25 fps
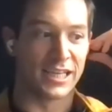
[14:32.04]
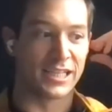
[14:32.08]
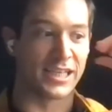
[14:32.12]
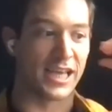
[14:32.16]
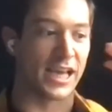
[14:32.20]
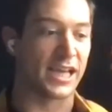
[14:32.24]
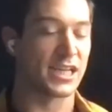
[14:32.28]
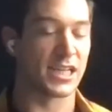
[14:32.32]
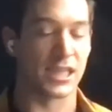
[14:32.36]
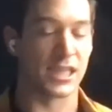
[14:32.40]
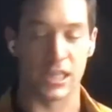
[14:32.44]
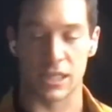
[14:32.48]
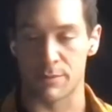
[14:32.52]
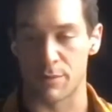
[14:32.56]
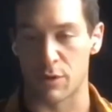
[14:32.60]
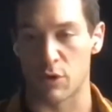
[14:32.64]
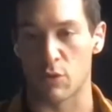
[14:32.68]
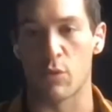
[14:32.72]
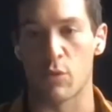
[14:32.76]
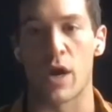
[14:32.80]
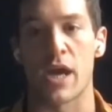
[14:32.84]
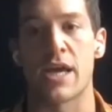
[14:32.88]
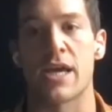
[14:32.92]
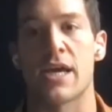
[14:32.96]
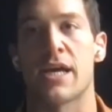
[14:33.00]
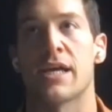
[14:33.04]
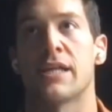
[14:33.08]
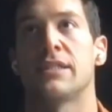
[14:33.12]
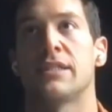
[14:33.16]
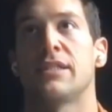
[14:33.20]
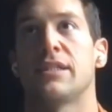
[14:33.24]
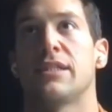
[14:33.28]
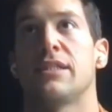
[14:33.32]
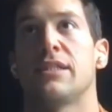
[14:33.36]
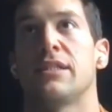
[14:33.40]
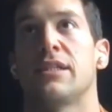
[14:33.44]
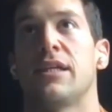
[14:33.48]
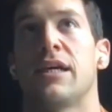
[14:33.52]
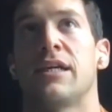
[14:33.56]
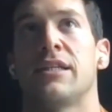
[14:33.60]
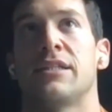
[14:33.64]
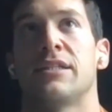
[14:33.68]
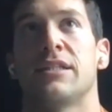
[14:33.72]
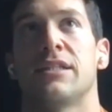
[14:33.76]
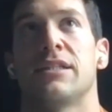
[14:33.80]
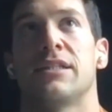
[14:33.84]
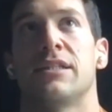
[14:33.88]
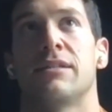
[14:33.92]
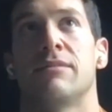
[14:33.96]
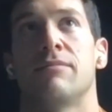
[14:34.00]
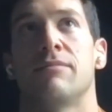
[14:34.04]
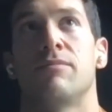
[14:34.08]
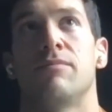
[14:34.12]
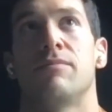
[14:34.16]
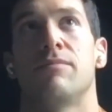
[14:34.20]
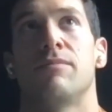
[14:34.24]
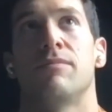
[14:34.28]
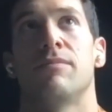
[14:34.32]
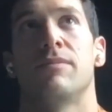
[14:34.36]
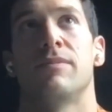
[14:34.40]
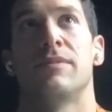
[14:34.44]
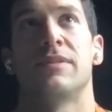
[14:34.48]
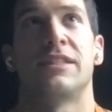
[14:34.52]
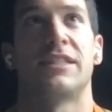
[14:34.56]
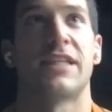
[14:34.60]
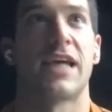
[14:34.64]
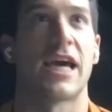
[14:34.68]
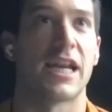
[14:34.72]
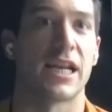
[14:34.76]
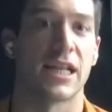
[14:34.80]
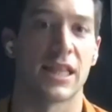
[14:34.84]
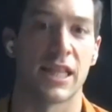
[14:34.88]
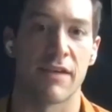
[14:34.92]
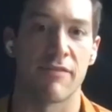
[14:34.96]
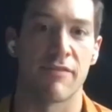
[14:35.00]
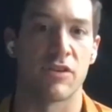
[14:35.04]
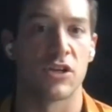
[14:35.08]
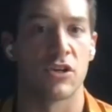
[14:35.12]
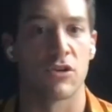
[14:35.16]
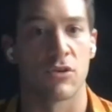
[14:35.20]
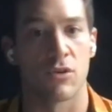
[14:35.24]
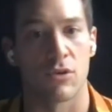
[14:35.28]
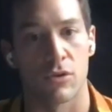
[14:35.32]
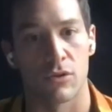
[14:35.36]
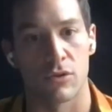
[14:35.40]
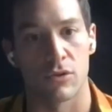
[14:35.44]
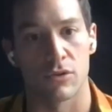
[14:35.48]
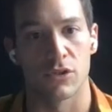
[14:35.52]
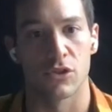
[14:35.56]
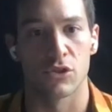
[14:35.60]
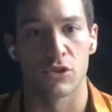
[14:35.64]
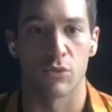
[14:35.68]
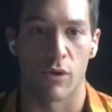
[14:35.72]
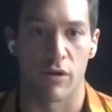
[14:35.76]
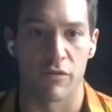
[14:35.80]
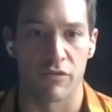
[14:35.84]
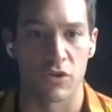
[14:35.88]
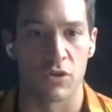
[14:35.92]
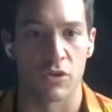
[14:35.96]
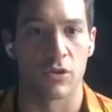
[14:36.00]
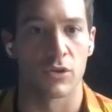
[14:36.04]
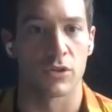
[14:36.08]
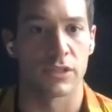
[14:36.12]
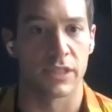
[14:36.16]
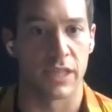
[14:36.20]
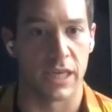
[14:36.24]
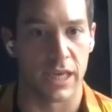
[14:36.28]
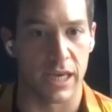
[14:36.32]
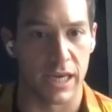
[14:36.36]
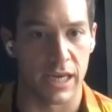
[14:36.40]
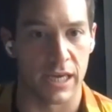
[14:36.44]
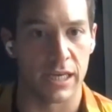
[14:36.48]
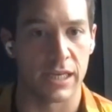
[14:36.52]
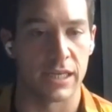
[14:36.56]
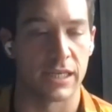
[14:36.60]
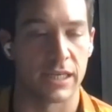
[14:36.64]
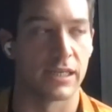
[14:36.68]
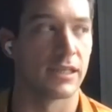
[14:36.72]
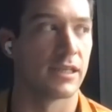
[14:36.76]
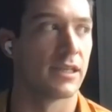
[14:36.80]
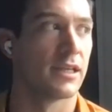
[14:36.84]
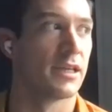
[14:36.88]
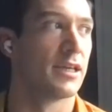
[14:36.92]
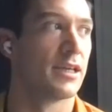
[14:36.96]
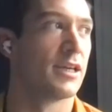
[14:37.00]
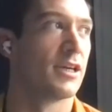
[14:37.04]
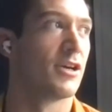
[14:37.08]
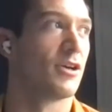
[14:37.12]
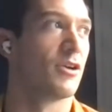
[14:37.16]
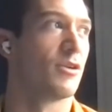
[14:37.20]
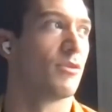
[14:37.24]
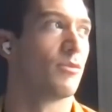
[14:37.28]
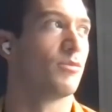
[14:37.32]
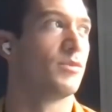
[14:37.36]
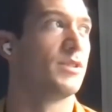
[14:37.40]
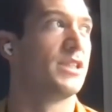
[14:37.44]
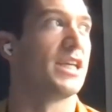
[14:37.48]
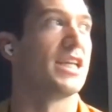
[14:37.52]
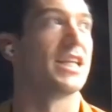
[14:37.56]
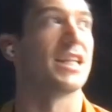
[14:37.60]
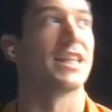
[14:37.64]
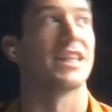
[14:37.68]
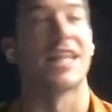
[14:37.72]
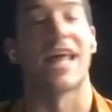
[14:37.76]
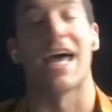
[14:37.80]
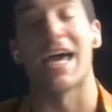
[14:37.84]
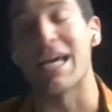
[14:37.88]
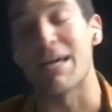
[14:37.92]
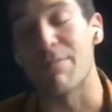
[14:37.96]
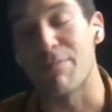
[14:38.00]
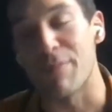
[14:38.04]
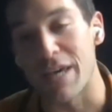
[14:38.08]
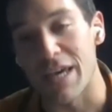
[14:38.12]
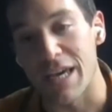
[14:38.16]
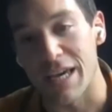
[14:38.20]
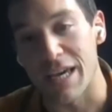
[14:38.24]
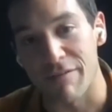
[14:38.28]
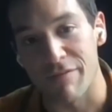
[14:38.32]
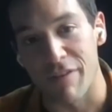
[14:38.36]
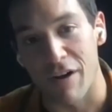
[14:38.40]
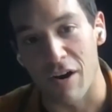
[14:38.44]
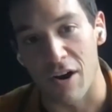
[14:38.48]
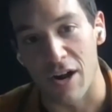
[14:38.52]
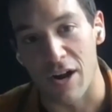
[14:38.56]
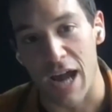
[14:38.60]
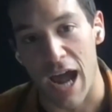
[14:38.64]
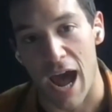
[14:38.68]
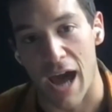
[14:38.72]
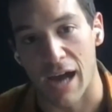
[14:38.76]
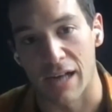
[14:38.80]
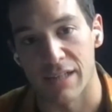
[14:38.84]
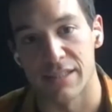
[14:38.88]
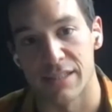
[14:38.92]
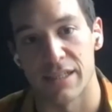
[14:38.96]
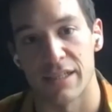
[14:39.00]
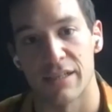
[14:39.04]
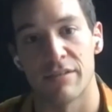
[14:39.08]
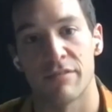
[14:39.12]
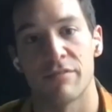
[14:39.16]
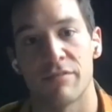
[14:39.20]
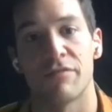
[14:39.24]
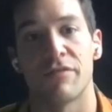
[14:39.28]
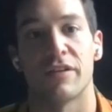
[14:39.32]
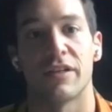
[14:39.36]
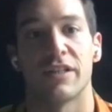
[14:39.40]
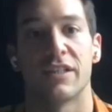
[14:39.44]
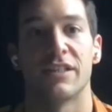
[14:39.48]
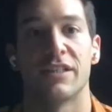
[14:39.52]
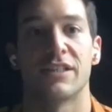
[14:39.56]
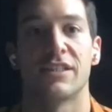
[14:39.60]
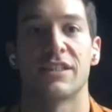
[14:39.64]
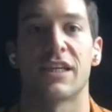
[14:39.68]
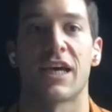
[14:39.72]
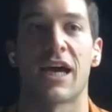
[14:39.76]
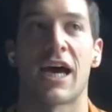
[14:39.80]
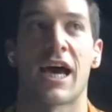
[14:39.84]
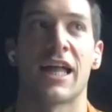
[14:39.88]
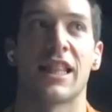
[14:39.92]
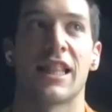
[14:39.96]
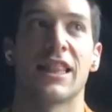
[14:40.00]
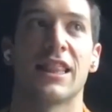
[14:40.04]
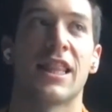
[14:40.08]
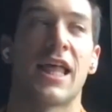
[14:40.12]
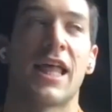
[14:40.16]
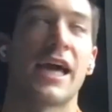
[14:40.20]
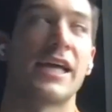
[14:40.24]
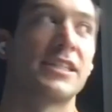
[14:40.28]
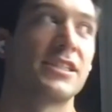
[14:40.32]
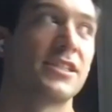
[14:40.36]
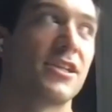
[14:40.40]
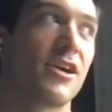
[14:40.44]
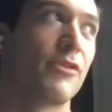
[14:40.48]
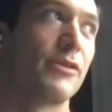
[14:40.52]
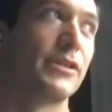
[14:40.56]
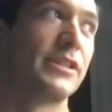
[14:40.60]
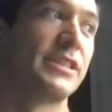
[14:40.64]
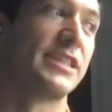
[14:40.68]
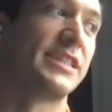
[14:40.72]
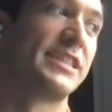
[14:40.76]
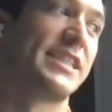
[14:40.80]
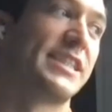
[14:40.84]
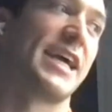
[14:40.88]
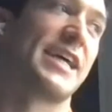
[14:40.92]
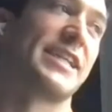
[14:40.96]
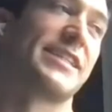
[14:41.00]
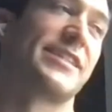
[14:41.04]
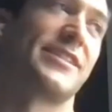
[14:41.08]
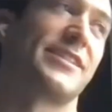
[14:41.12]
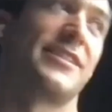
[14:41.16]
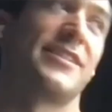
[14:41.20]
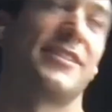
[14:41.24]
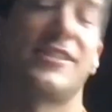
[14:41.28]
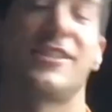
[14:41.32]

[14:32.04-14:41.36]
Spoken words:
gained a little bit of weight as a 10, 11-year old, 12-year-old kid, and didn't like being very active. And I liked going to dance